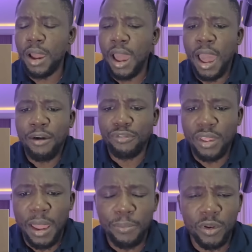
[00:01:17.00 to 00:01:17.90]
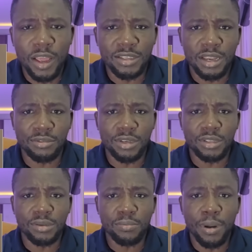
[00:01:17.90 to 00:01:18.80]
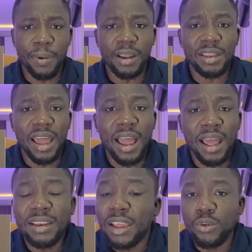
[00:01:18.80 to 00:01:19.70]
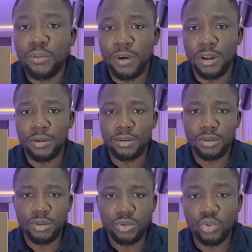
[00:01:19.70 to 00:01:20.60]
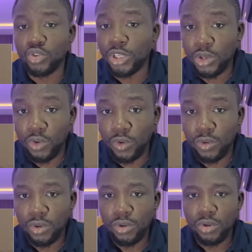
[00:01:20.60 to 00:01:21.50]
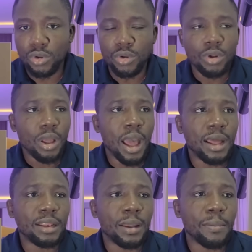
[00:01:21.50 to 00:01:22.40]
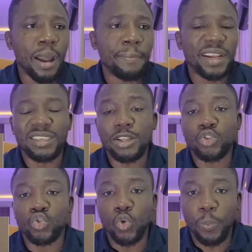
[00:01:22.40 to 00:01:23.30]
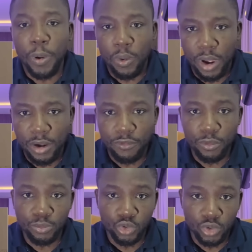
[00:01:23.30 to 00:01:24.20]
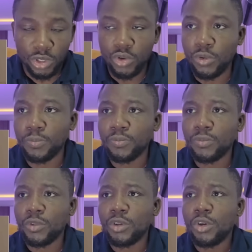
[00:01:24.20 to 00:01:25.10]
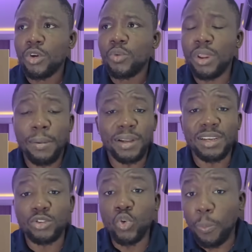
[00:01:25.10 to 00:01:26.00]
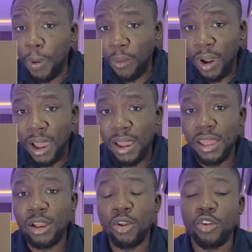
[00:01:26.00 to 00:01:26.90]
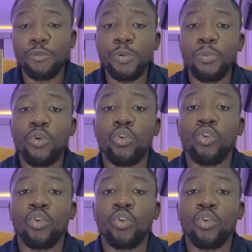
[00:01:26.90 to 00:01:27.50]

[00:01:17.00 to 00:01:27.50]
after Abiola's arrest, Babangida handed over to Shineko. And Abacha took power from Shineko. When Abacha took power, a lot of people